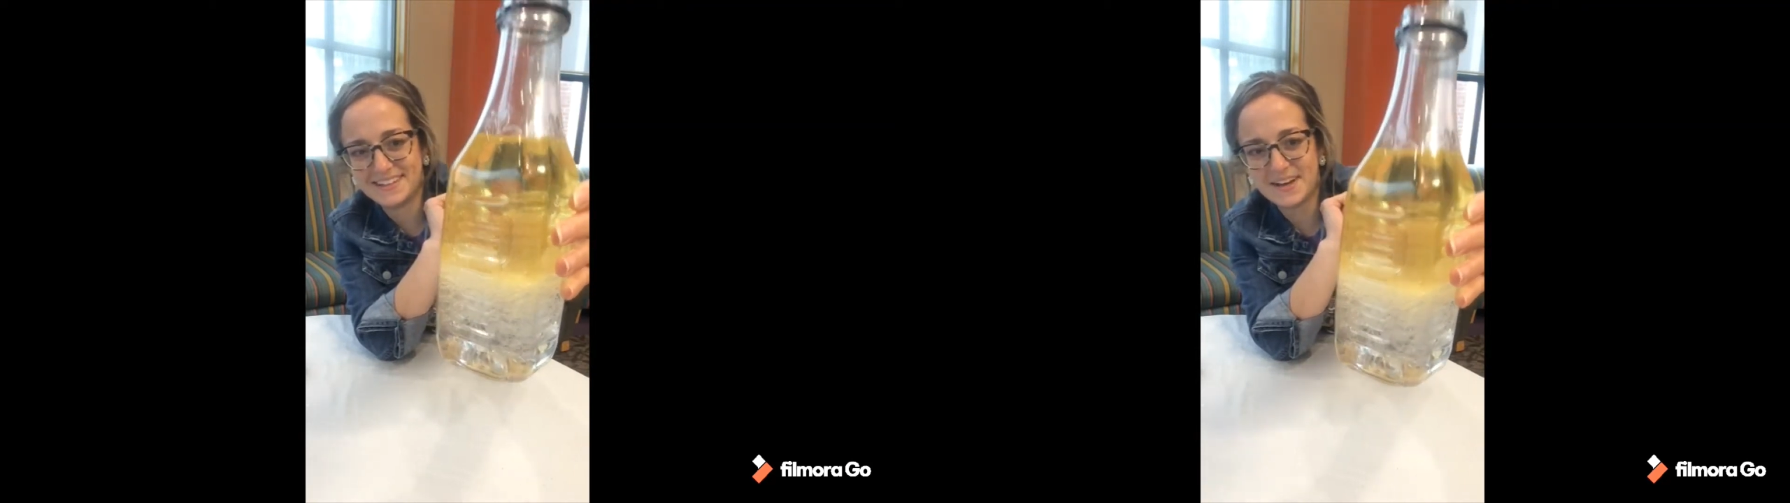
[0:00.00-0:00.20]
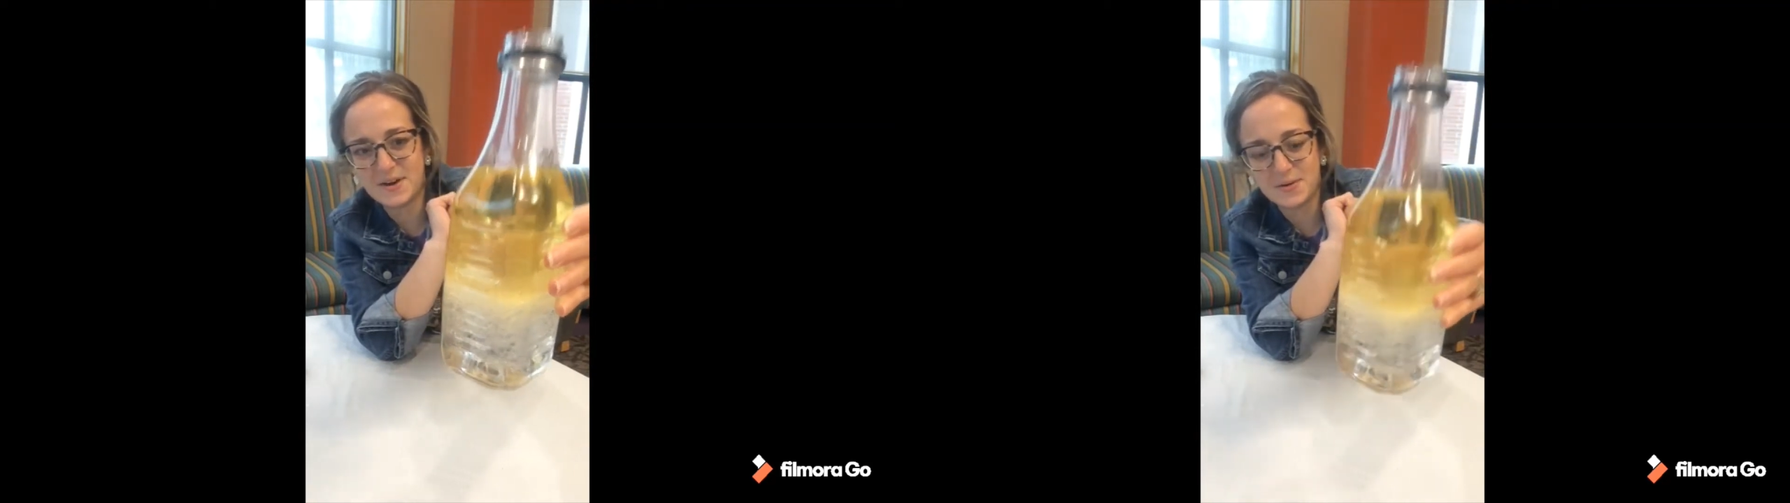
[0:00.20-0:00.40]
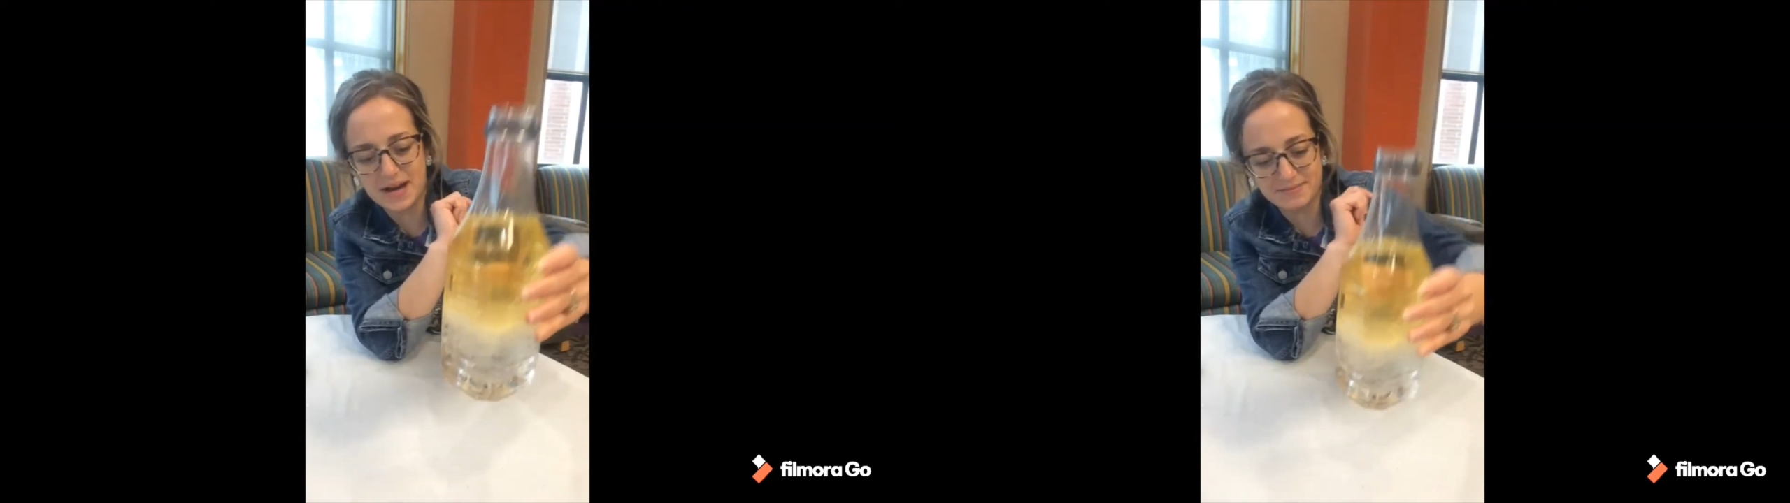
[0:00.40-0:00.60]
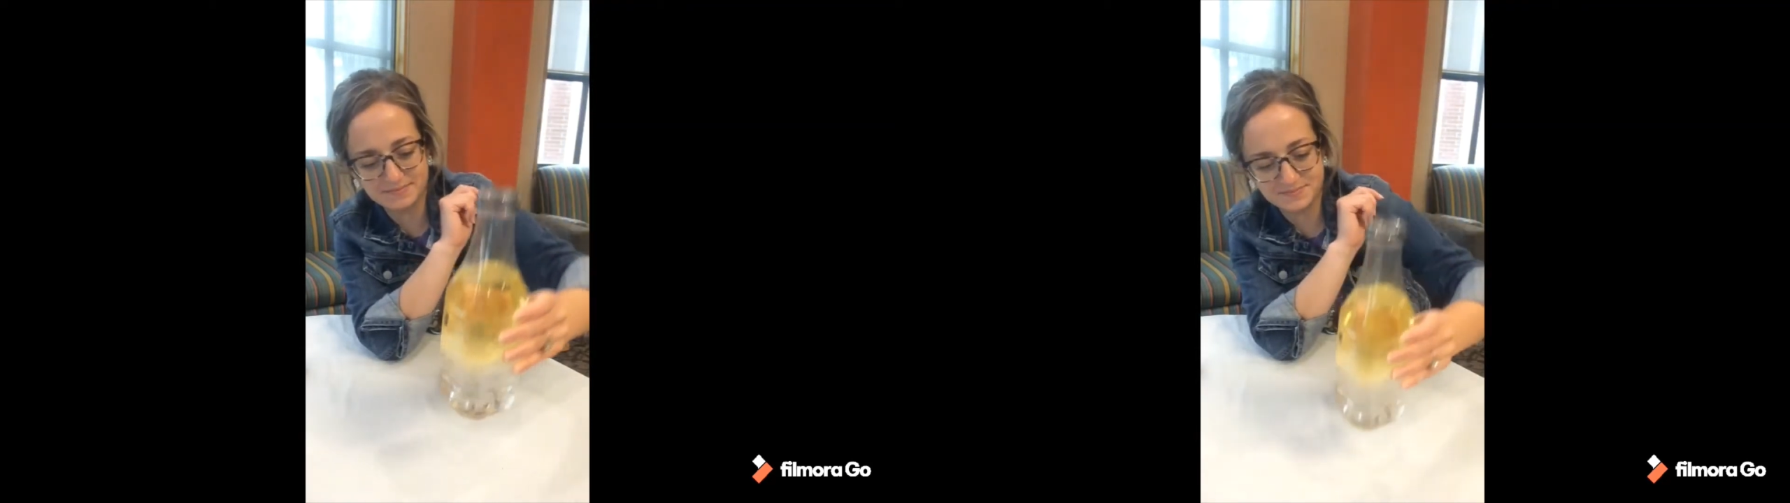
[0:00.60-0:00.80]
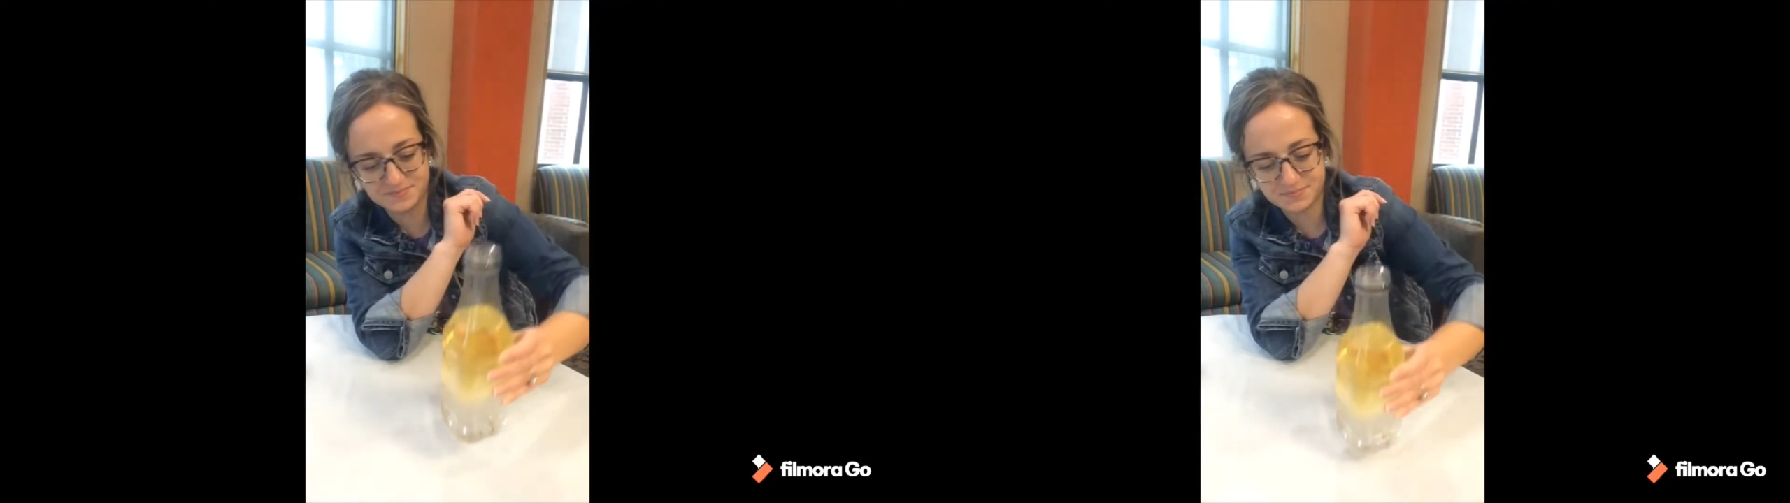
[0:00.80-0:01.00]

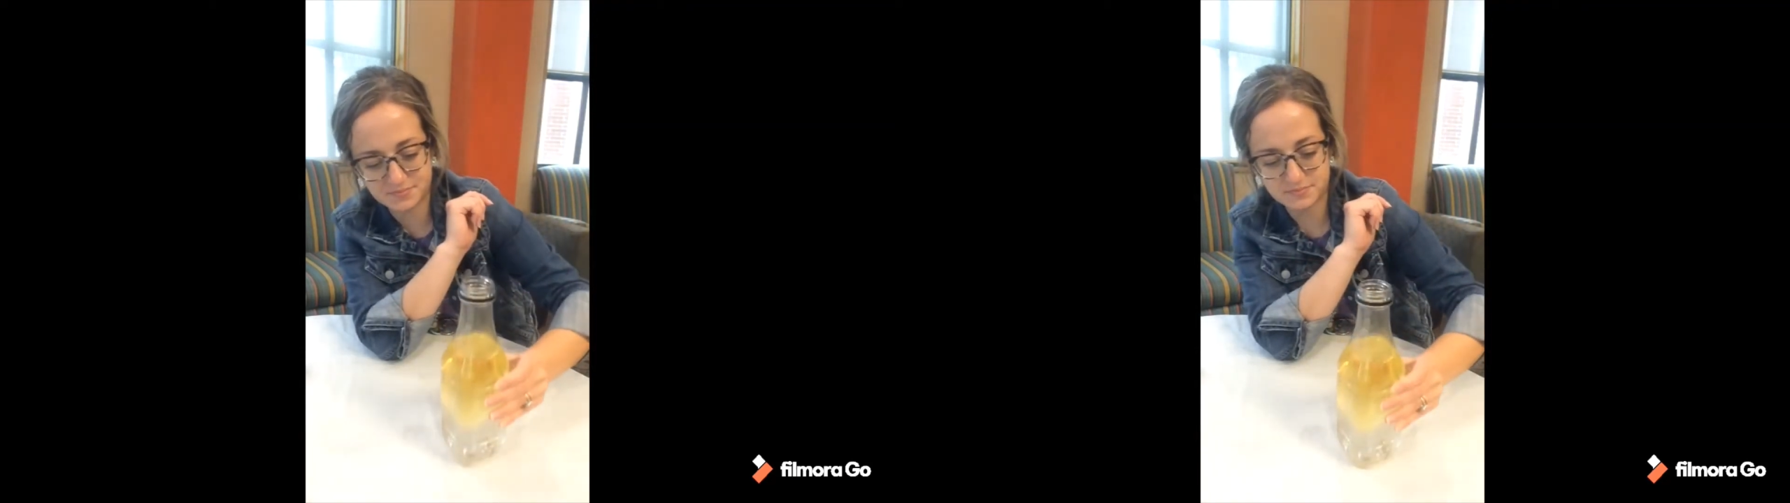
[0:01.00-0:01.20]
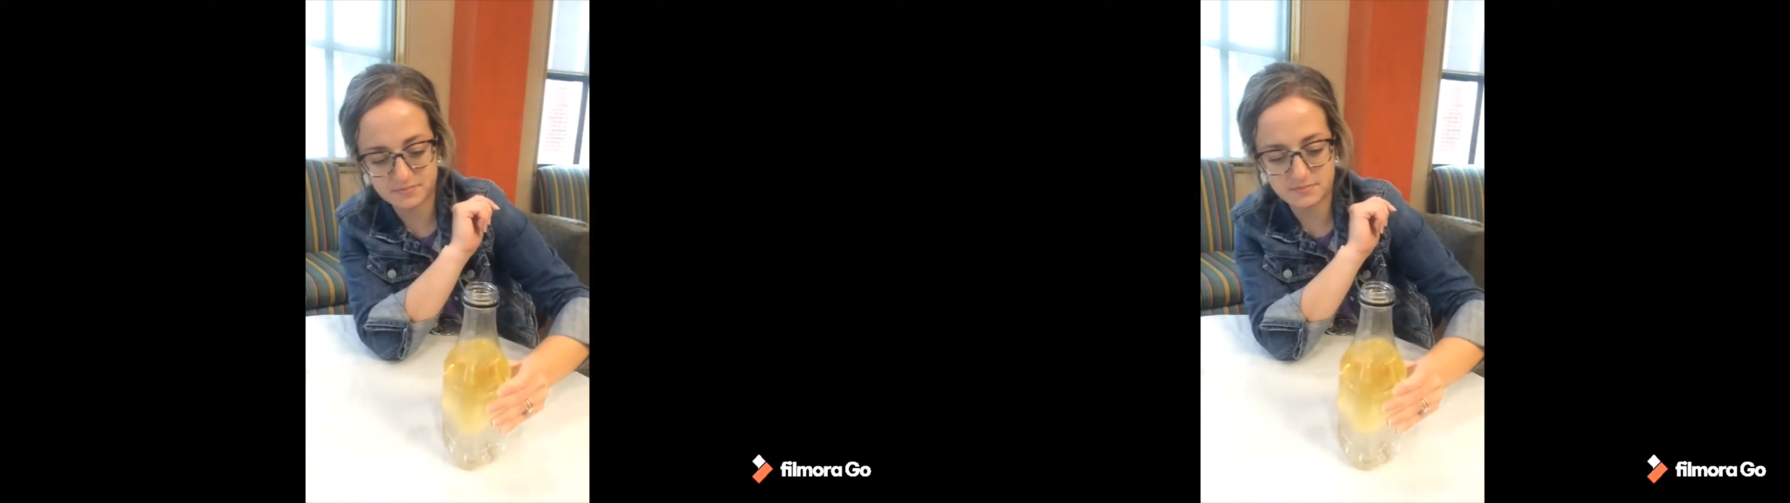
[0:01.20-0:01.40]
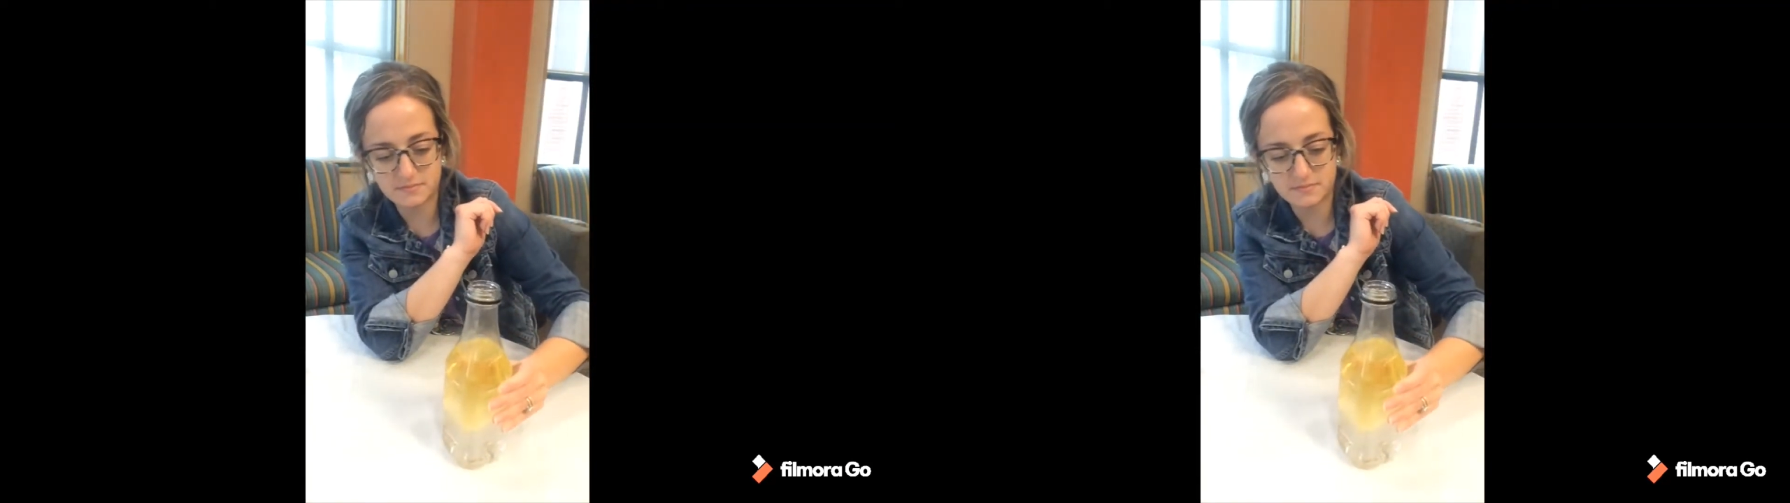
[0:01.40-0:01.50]
Okay.